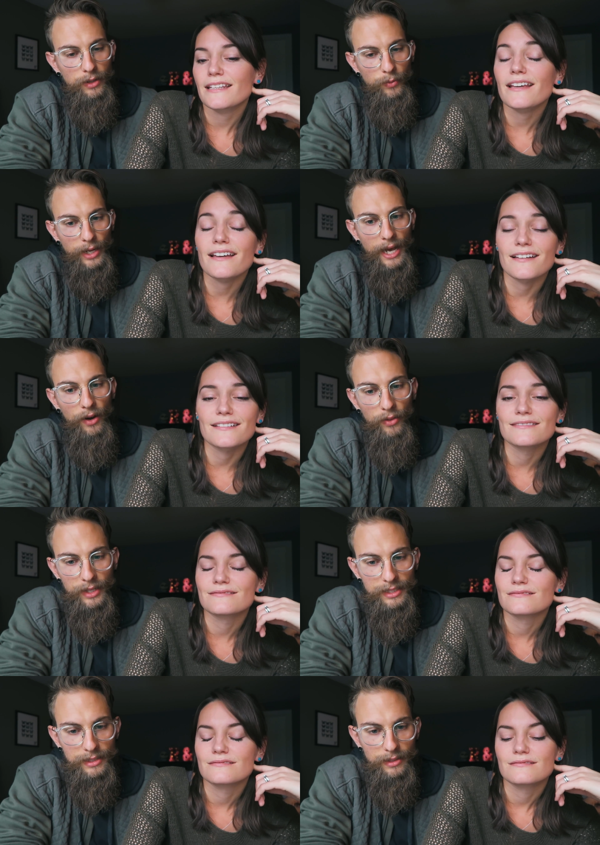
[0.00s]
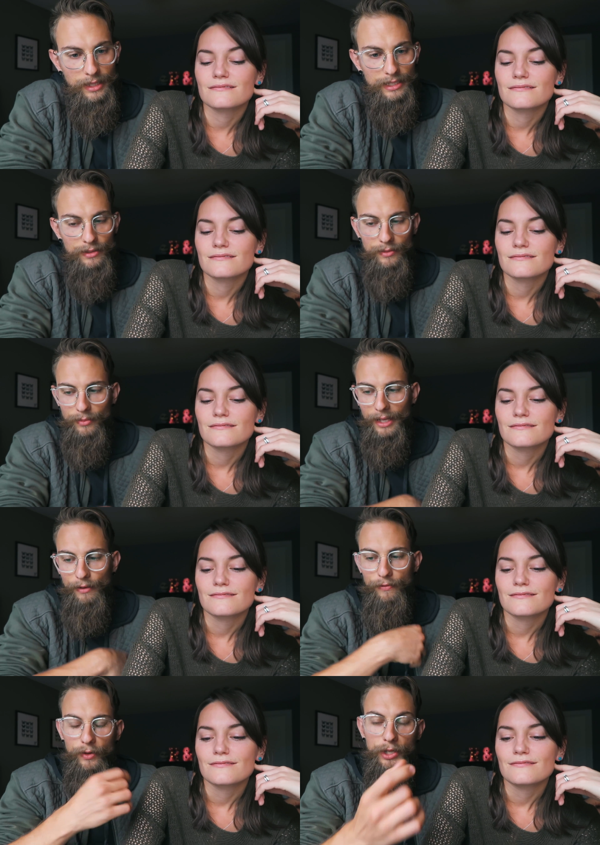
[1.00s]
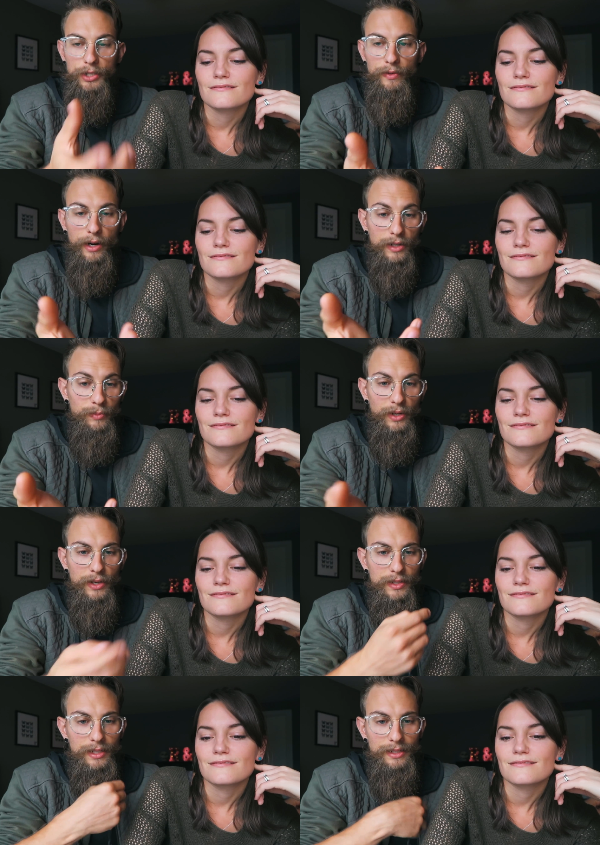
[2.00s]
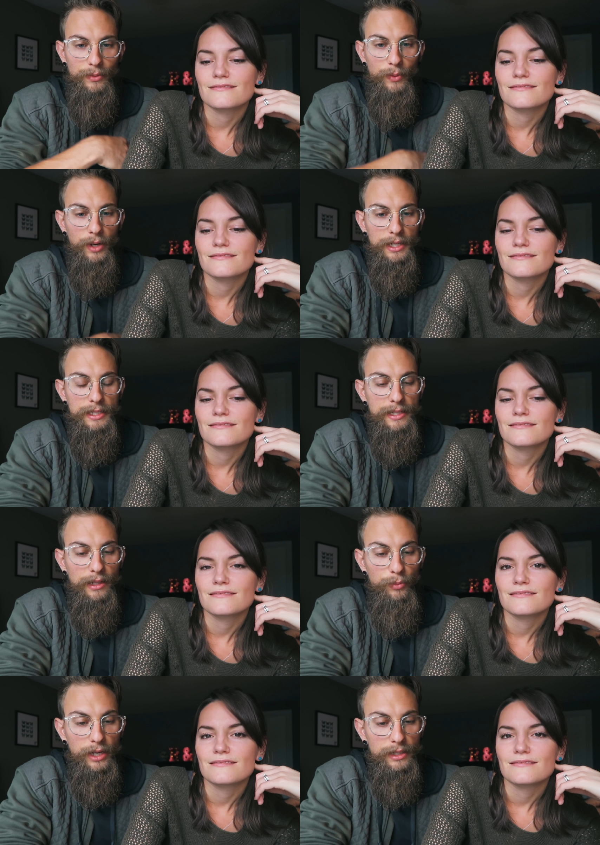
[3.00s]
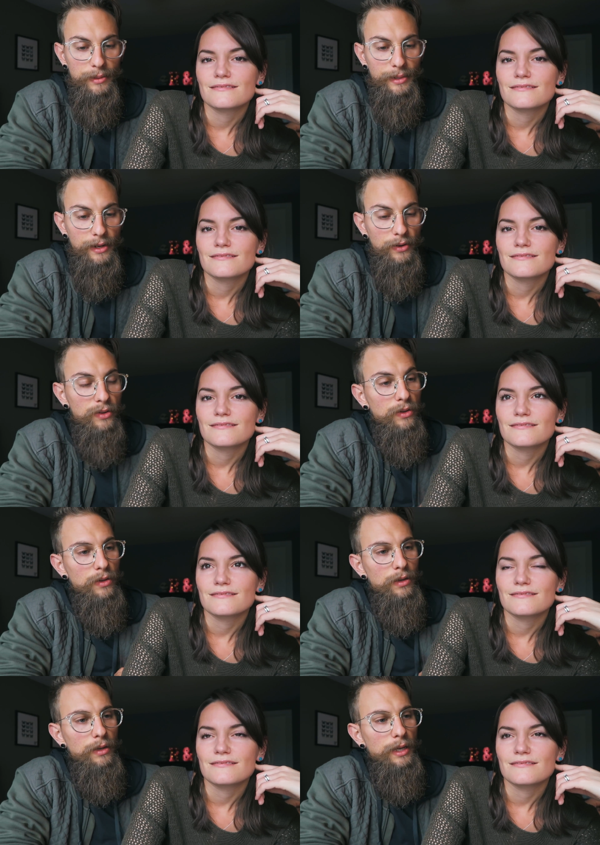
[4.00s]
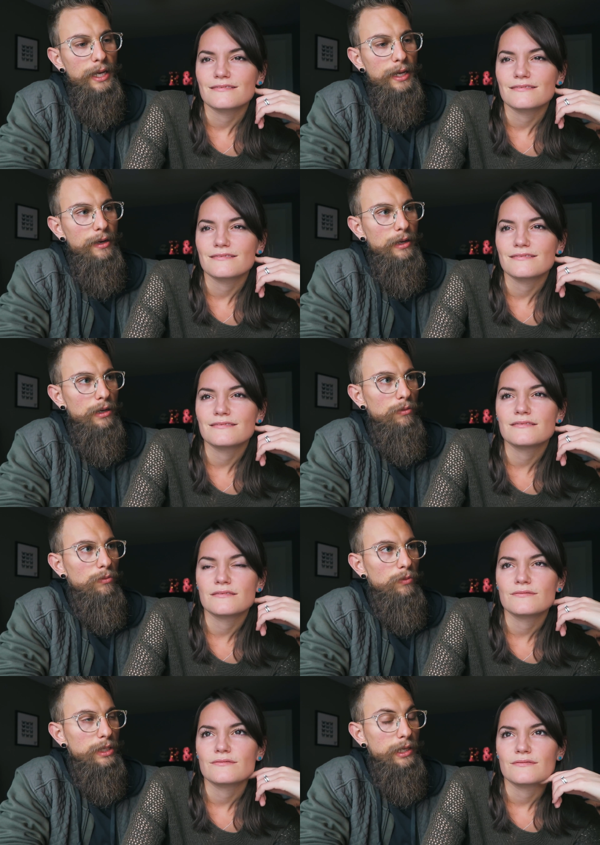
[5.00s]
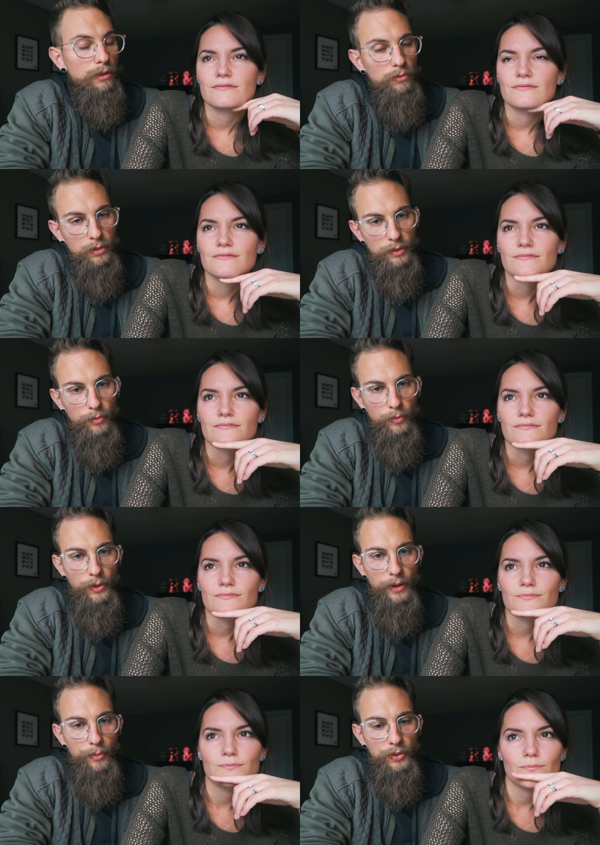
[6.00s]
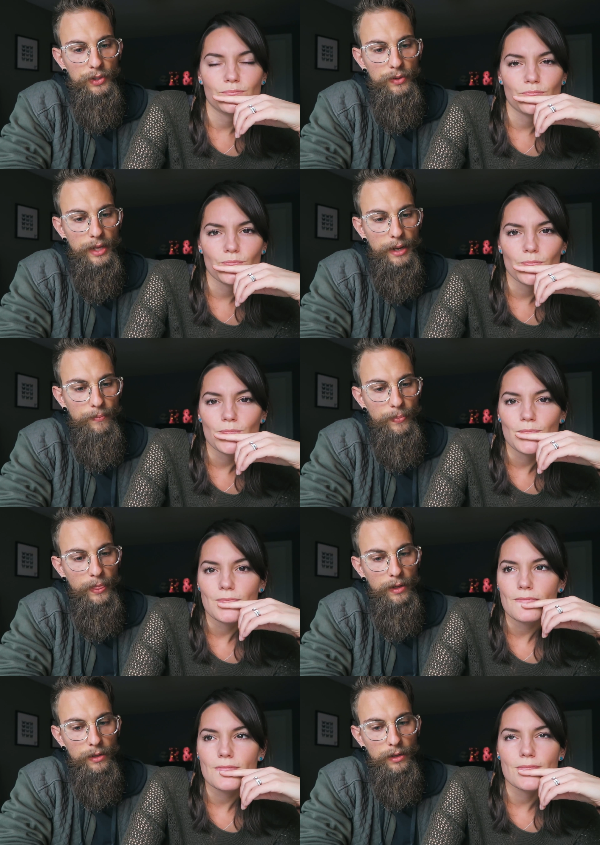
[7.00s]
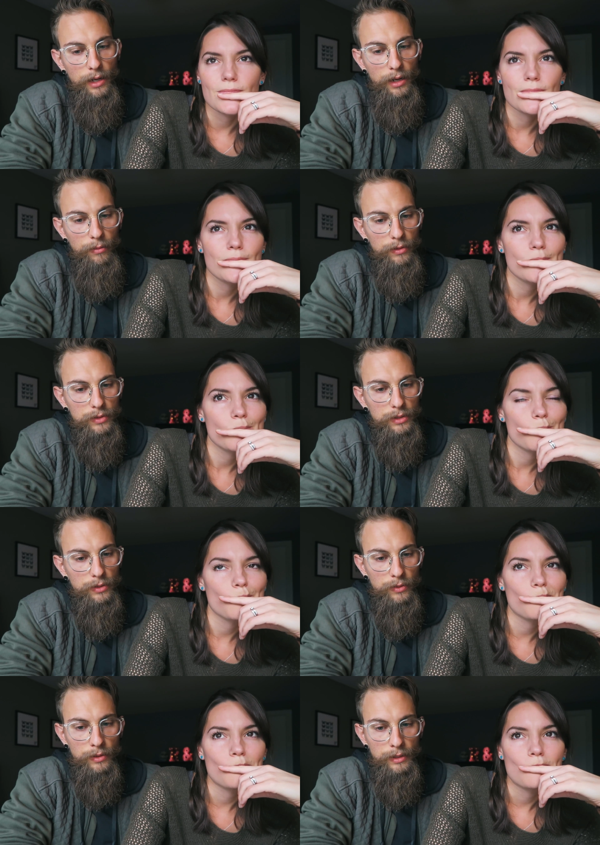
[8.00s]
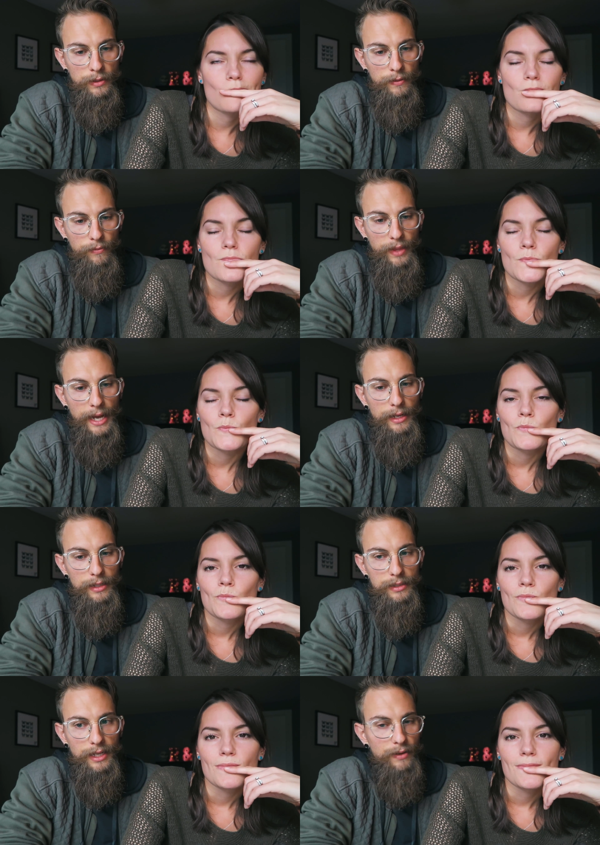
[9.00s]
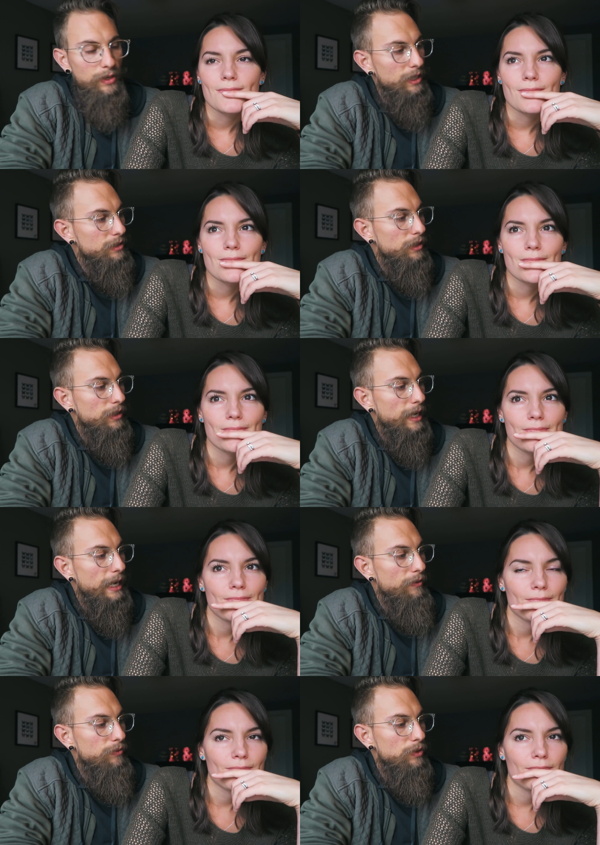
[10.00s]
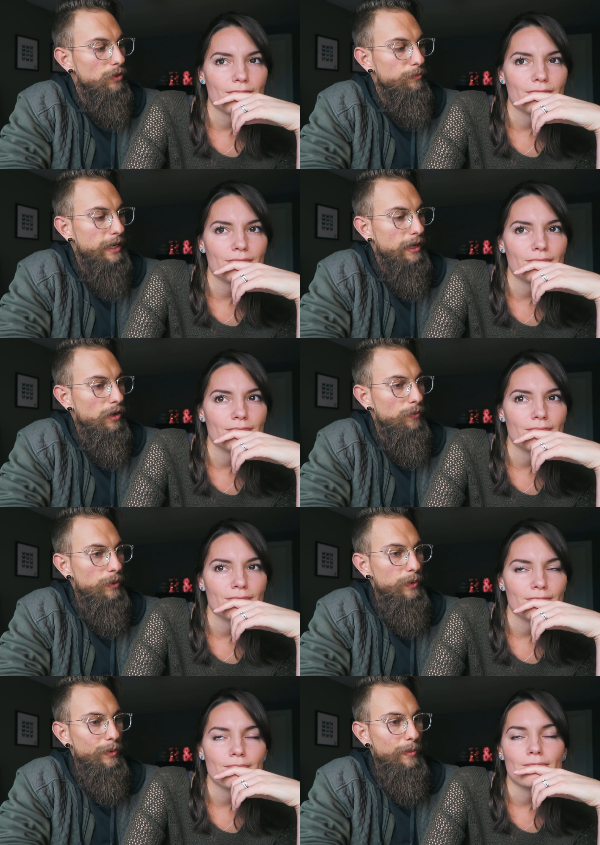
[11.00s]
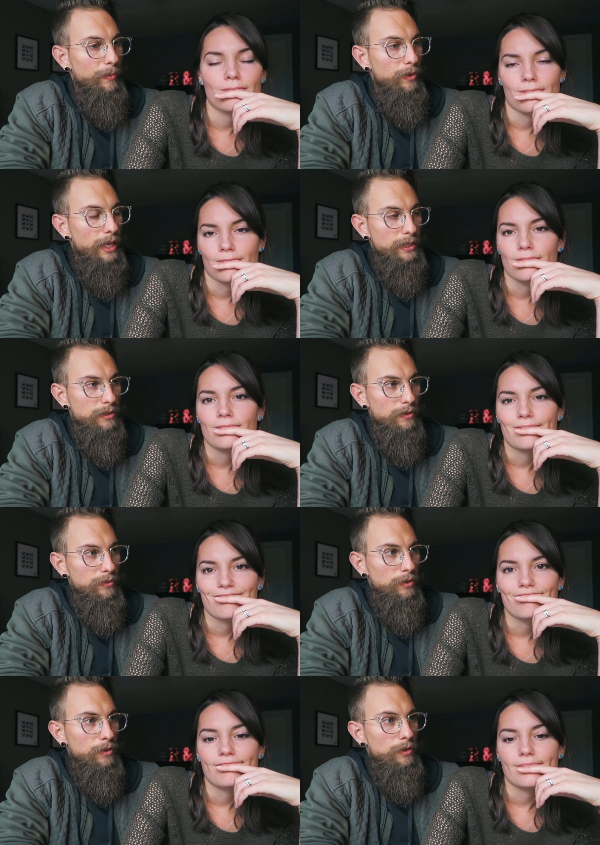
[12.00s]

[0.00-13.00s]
Speaker 1: yeah. we had all this this like footage of our experiences that we wanted to celebrate somehow and uh, we did. We we were able to do that, mm-hmm. um, and so that is kind of a nice thing to have to look back on when we remember that stuff.